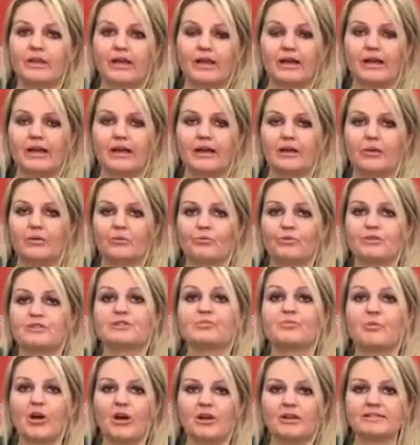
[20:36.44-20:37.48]
uh,
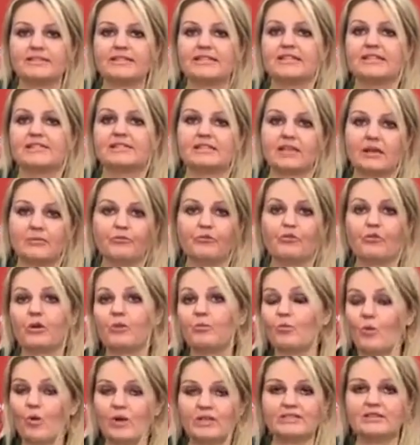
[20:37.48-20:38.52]
response in some
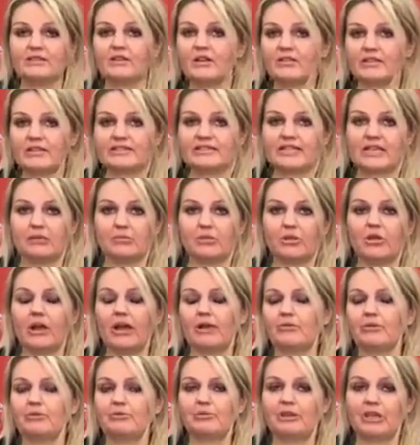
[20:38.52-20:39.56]
form wasn't on the table,
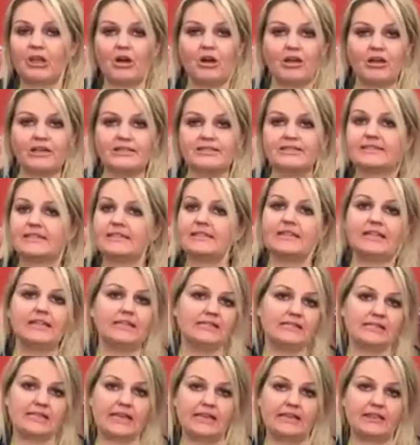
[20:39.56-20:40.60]
I would be honest and
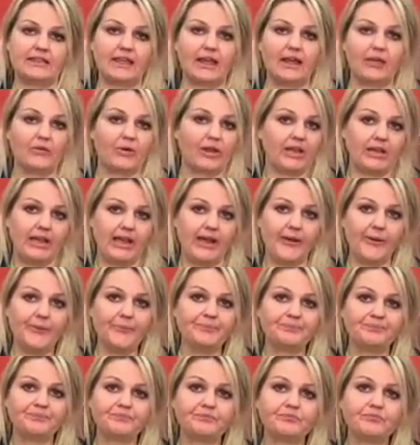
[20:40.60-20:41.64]
indicate that right now.
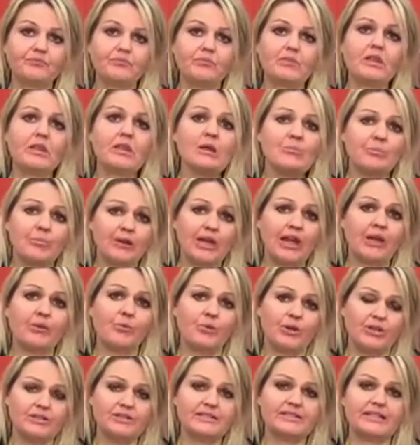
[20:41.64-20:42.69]
But I
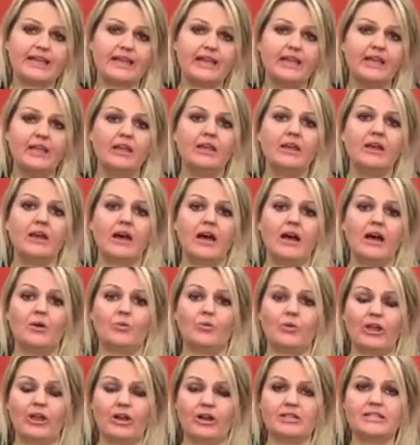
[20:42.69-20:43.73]
will say uh,
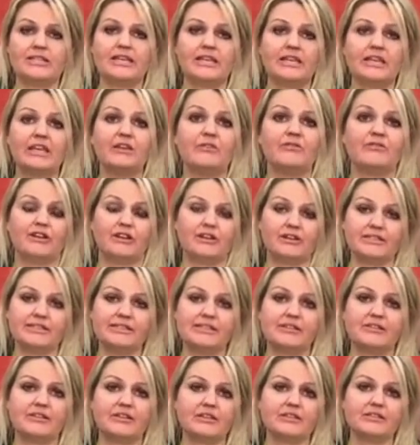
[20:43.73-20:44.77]
we are taking a very
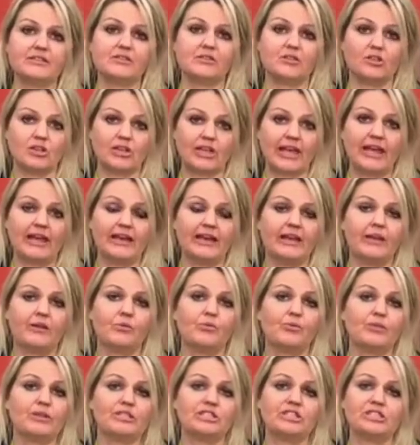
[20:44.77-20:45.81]
serious look at it.
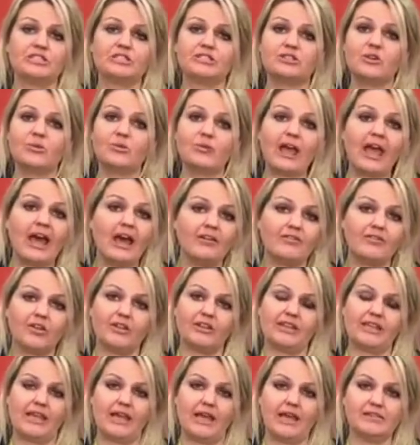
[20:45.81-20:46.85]
We just don't have all
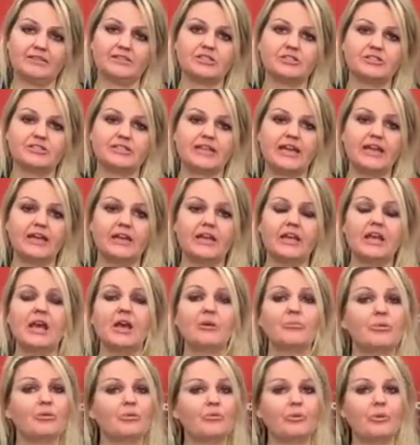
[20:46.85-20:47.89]
the answers yet,
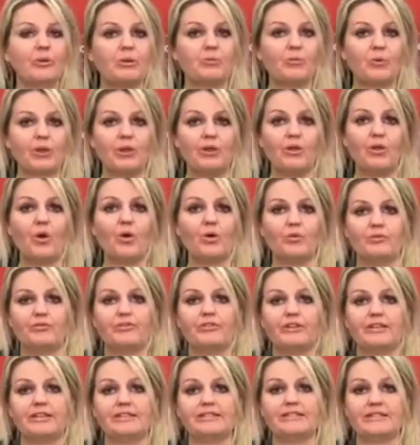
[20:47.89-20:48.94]
but we will
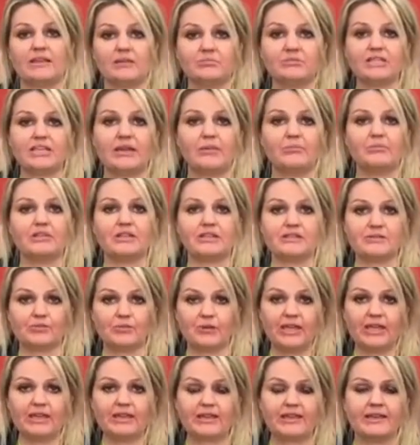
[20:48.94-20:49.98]
hopefully sometime this
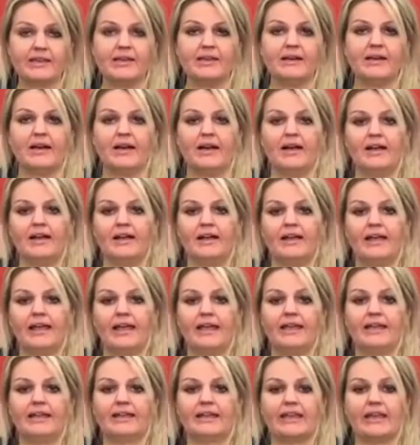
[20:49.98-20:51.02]
week. Uh,
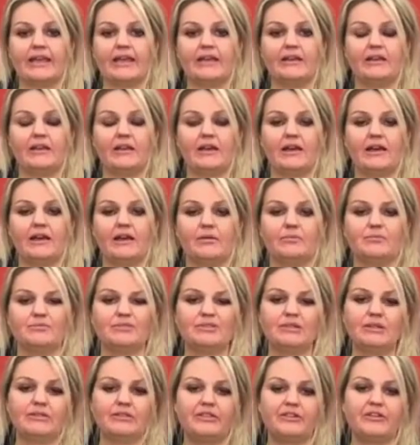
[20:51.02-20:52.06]
and again, uh,
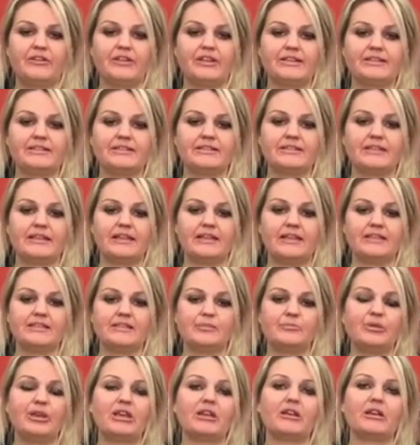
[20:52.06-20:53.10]
there is it is a
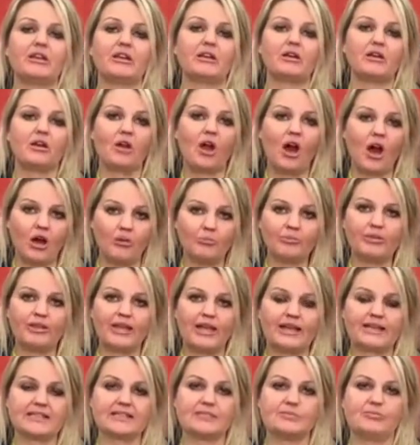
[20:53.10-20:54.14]
bit
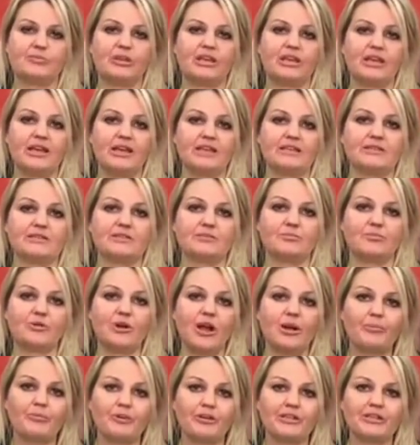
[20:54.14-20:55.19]
complex because
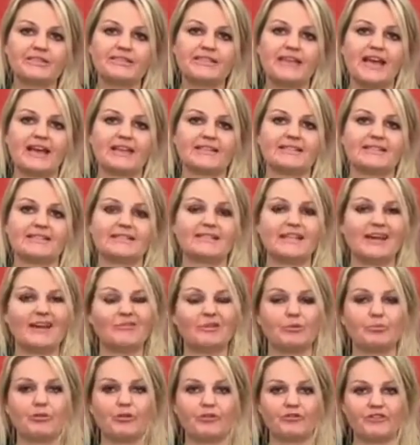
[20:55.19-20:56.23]
property taxes have
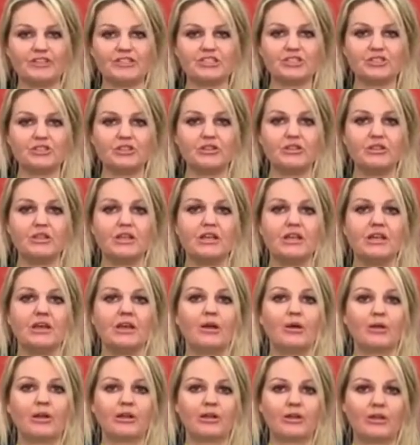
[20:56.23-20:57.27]
a provincial
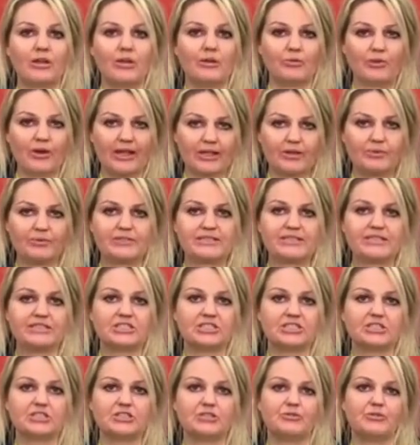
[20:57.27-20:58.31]

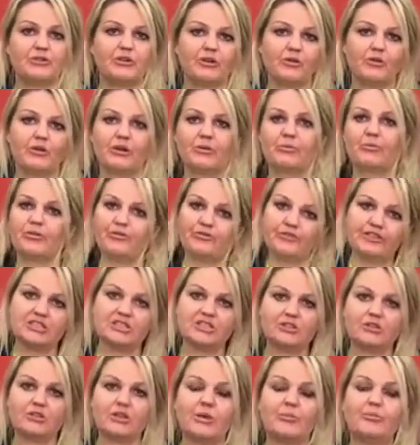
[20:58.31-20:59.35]
requisition to it or a
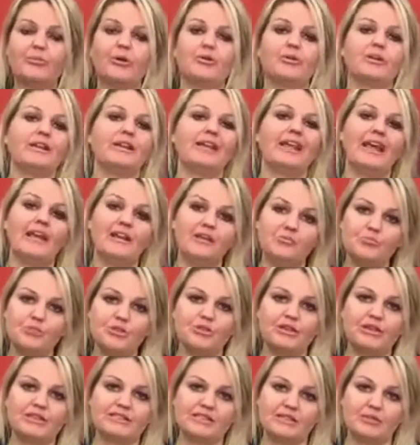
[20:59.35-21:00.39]
provincial component and a
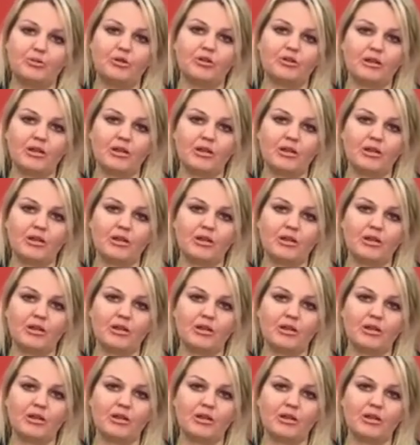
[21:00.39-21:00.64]
municipal